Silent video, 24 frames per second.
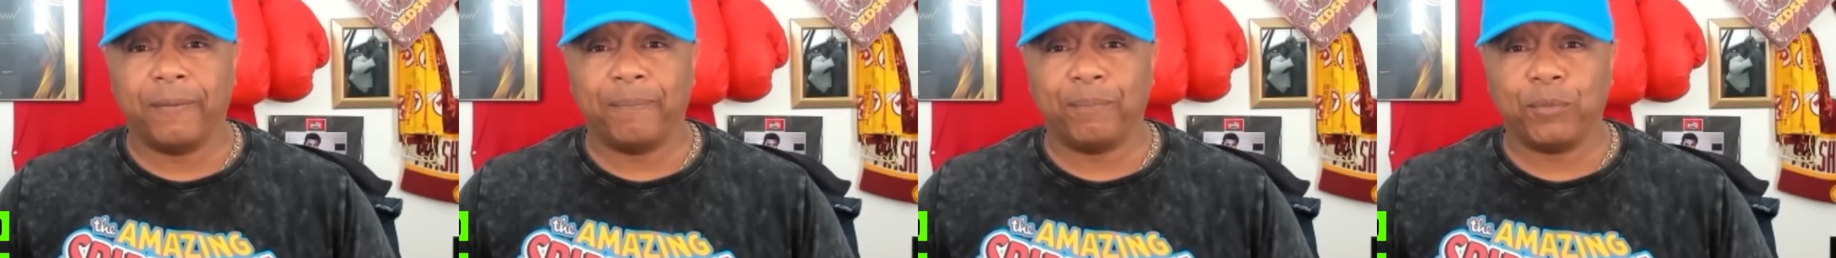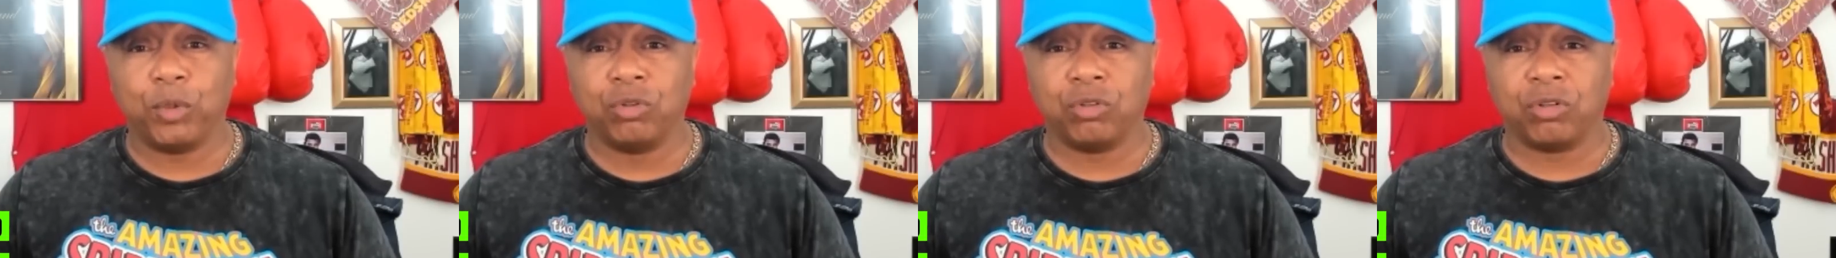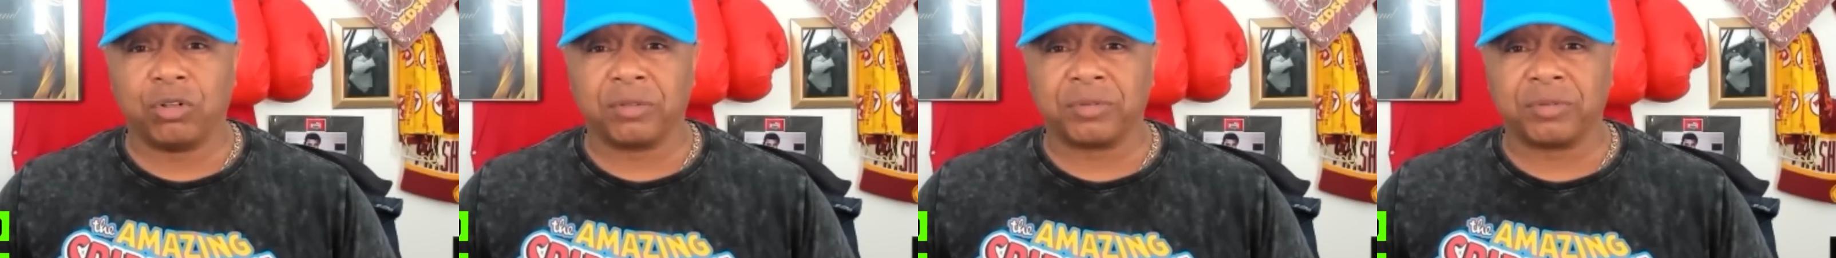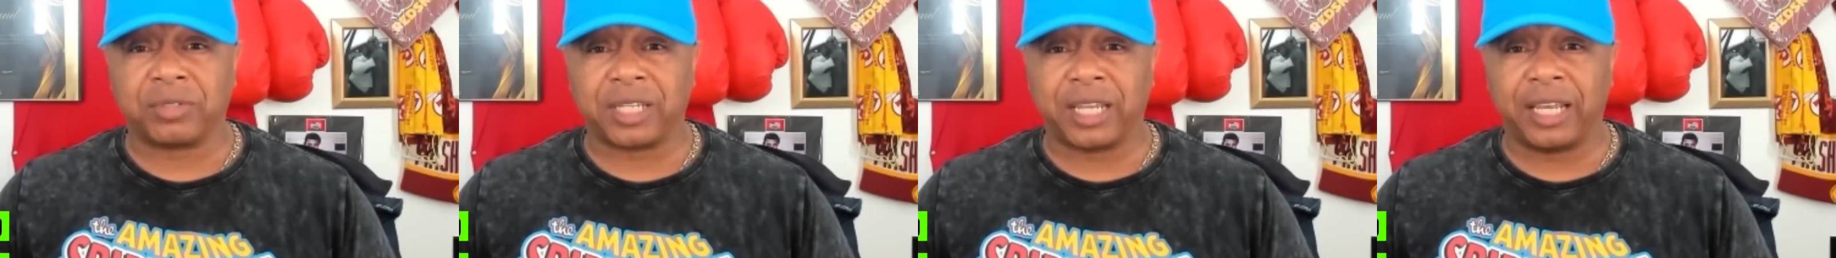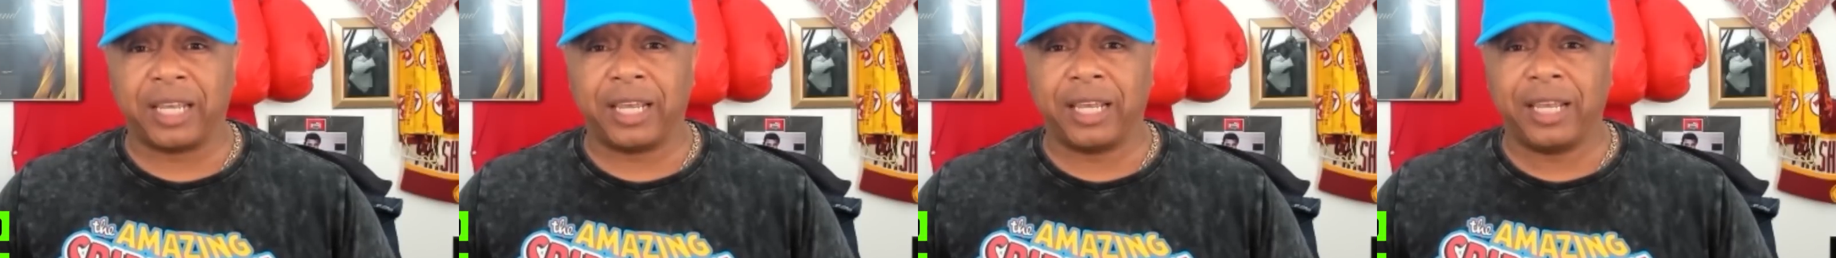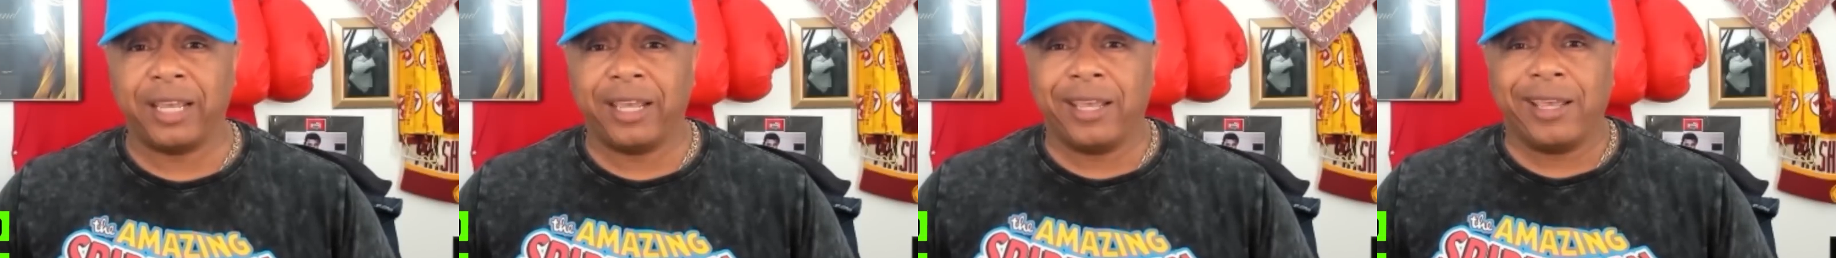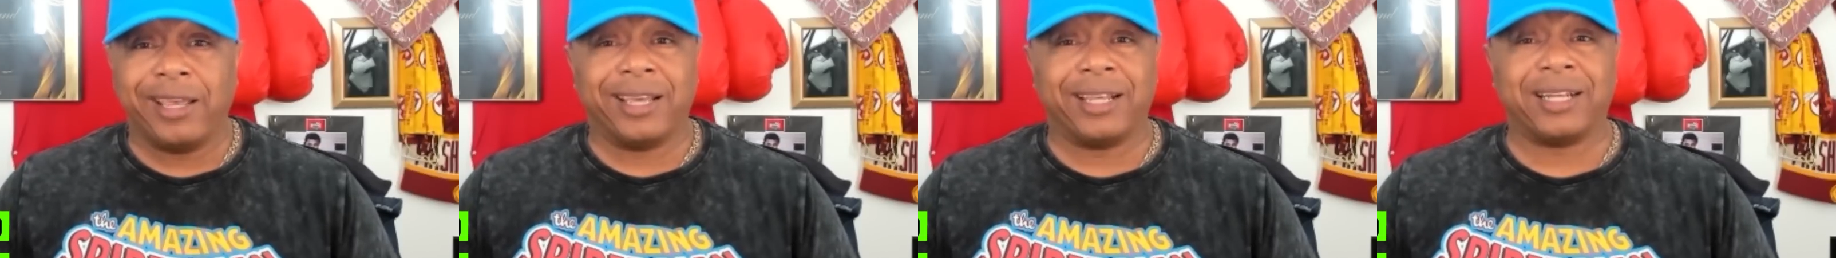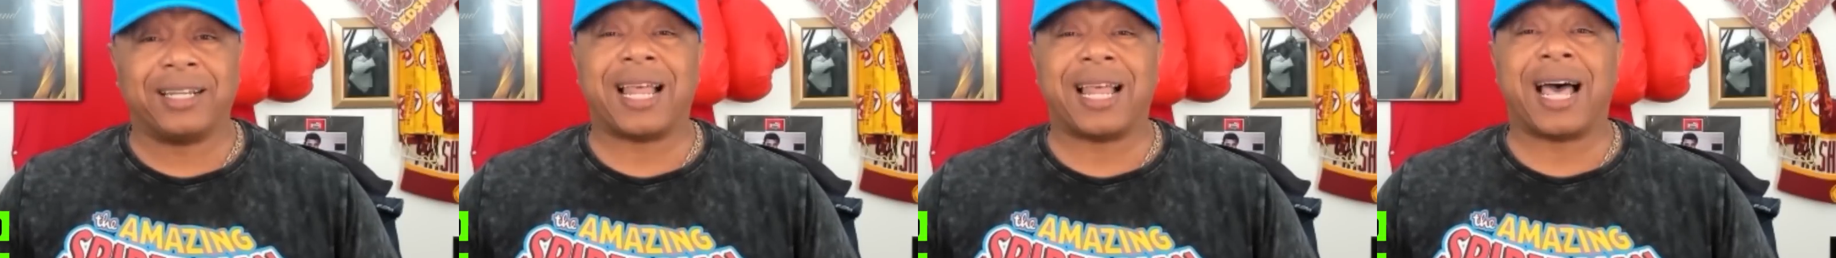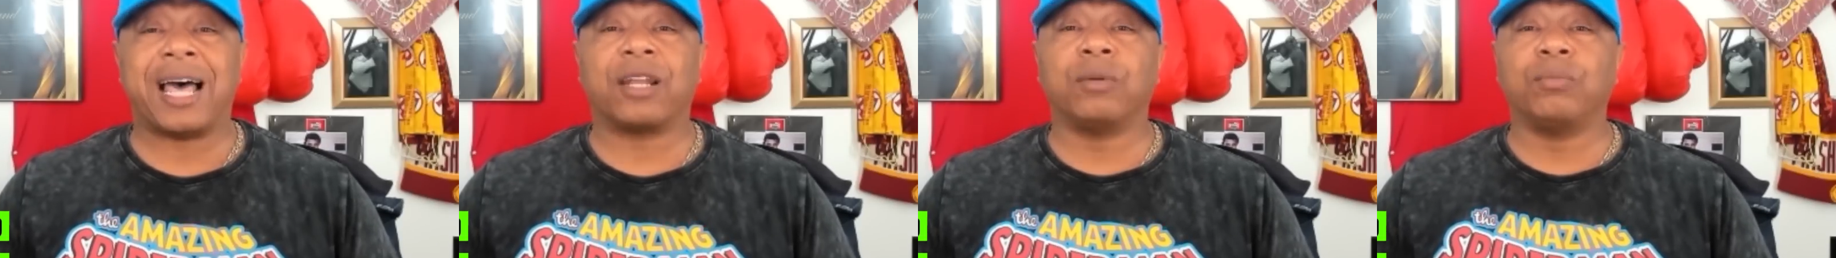You know what I'm saying? And
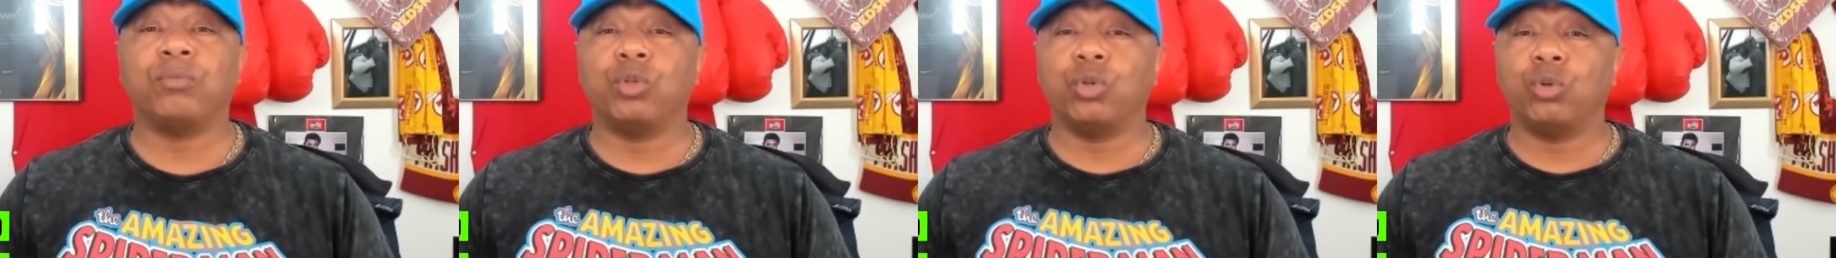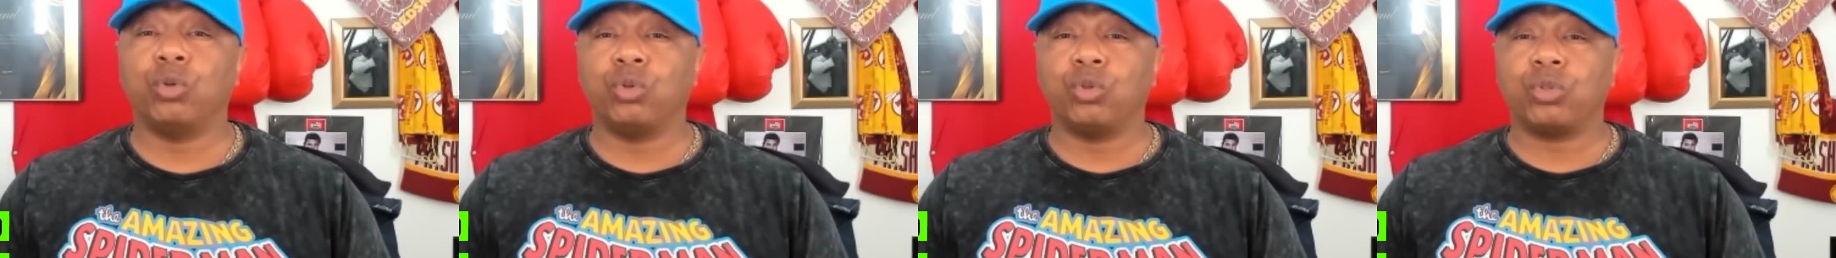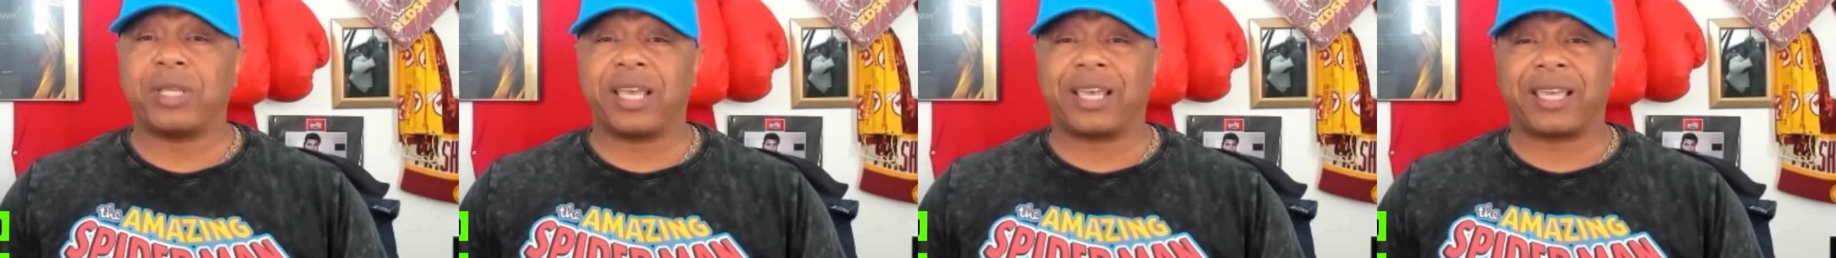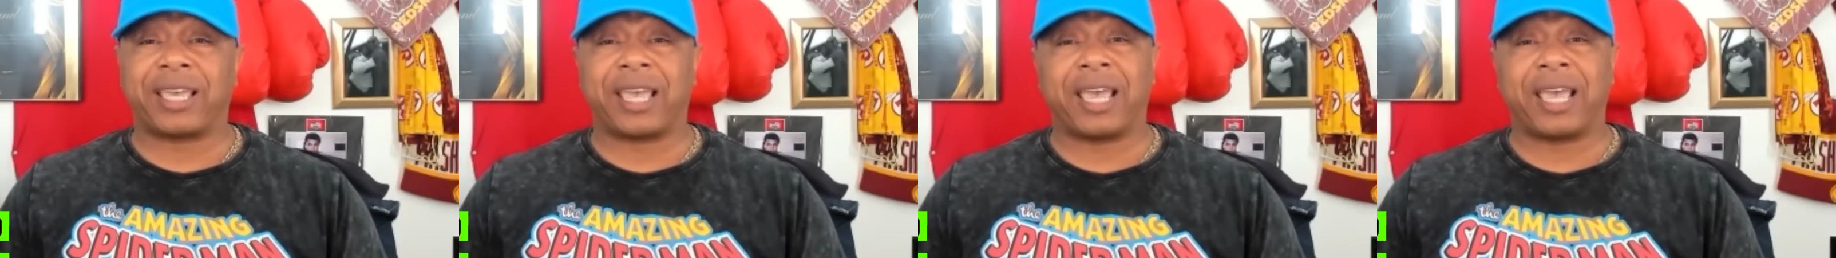a lot of them dudes that